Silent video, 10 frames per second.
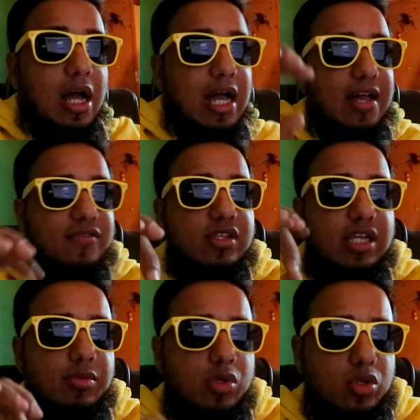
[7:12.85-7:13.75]
I haven't
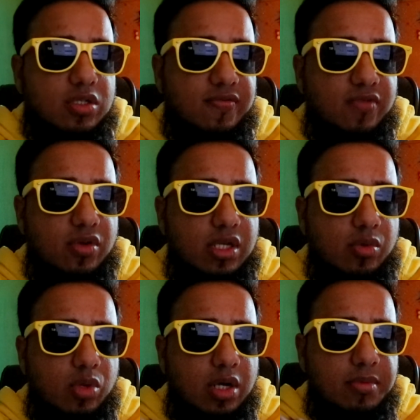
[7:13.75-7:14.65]
come across a vlog
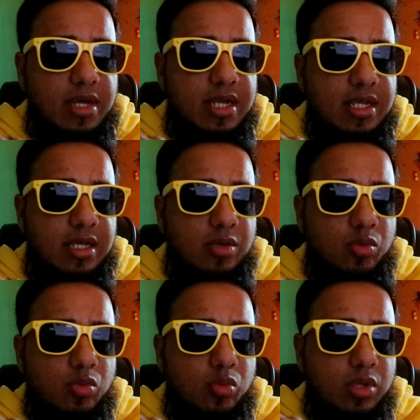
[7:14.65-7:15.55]
yet where I'm
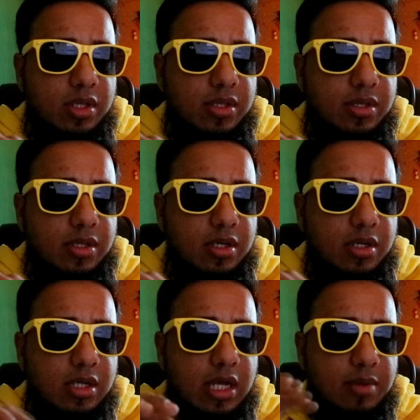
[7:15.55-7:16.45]
editing with
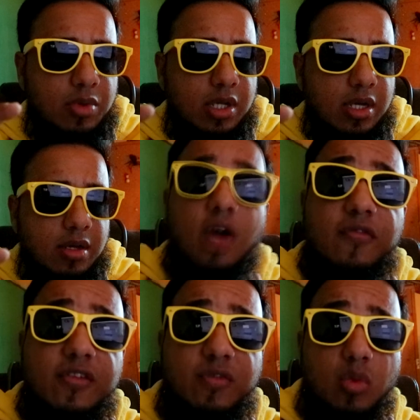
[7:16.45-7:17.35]
the camera yet.
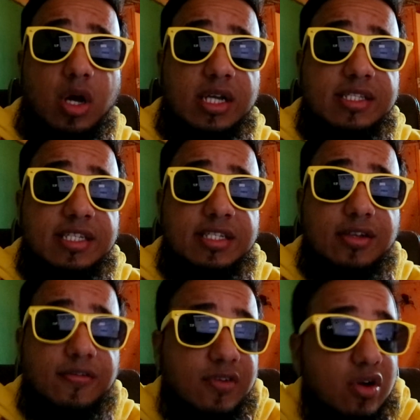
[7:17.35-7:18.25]
Hopefully, from what I can see
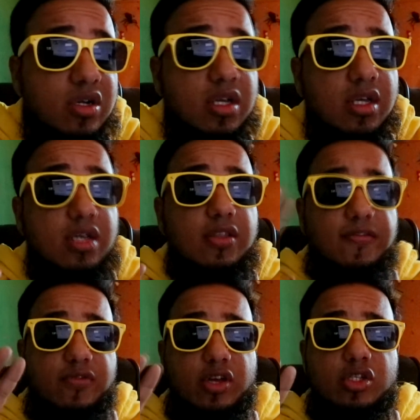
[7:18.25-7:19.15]
so far, the
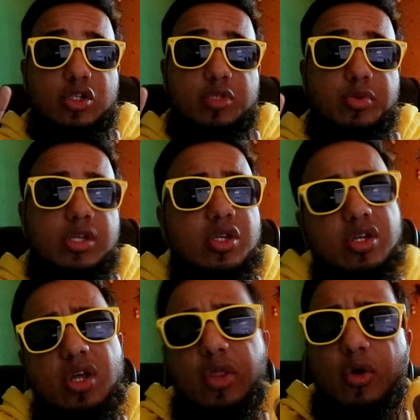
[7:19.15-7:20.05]
footage looks pretty
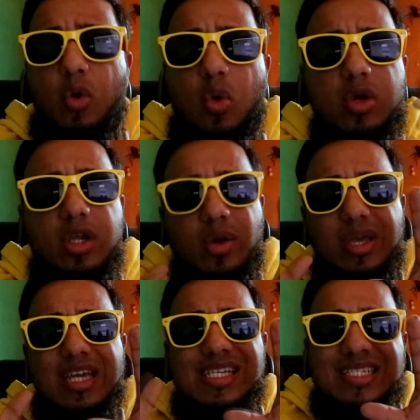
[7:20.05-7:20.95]
good. The audio
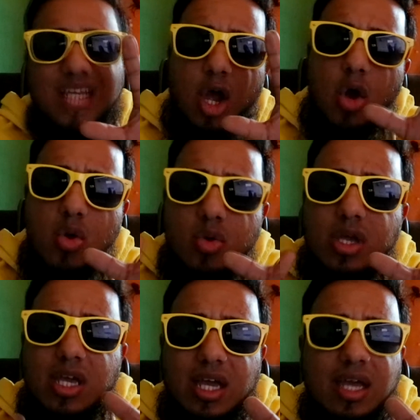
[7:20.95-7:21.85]
is
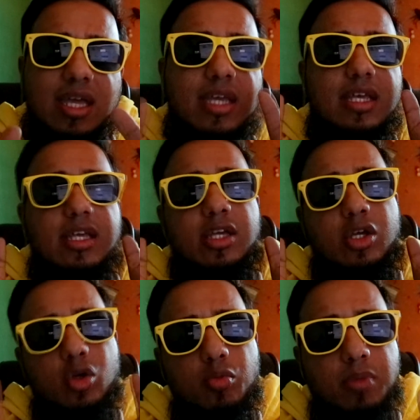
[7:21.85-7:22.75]
okay. It
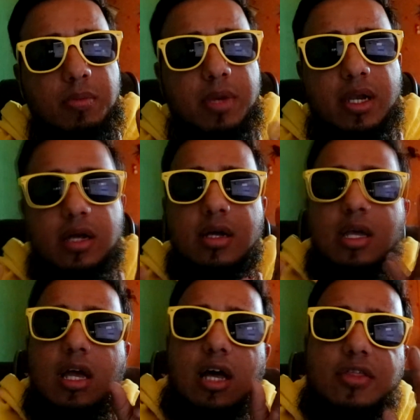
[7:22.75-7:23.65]
could be better.
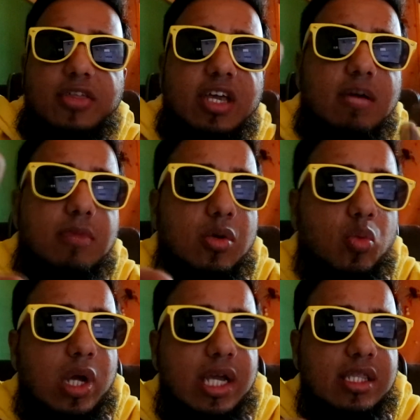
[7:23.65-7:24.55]
I think I might
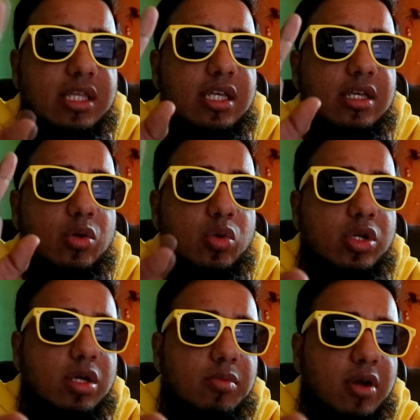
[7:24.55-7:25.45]
whack the
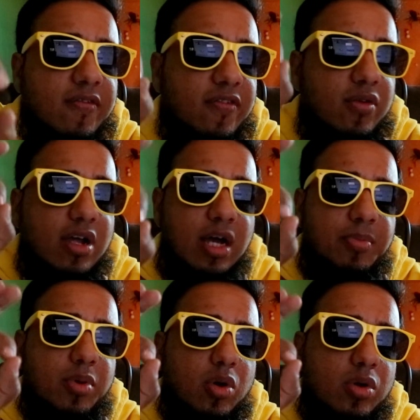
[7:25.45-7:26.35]
audio microphone
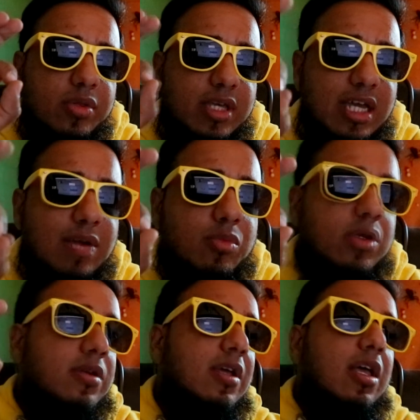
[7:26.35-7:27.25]
up on the camera.